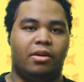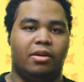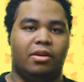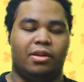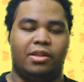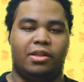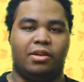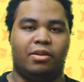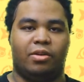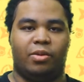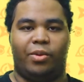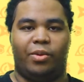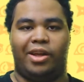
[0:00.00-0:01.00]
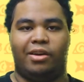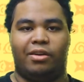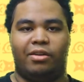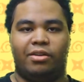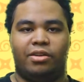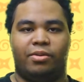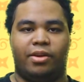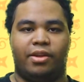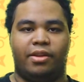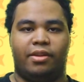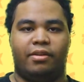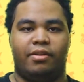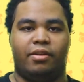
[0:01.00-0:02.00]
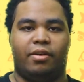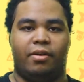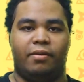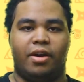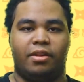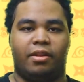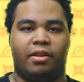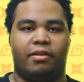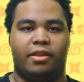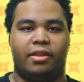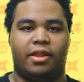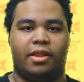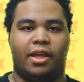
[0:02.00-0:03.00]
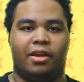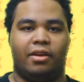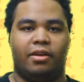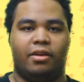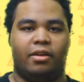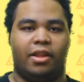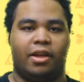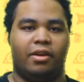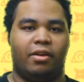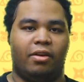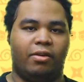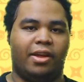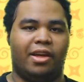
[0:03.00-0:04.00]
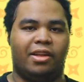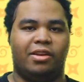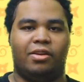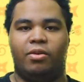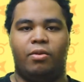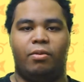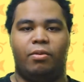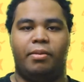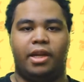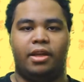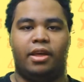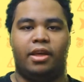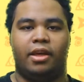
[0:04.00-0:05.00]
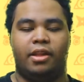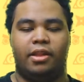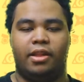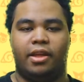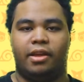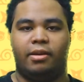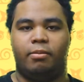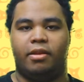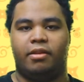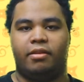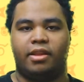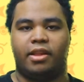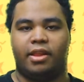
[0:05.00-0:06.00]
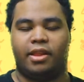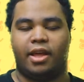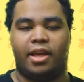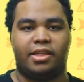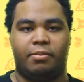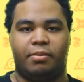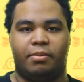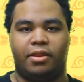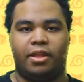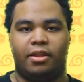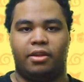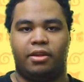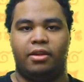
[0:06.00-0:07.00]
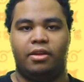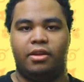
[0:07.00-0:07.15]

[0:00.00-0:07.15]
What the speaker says: and you know the way Naruto is, a father-son thing, like, oh yeah, don't hold back, dad, and like this that type of thing.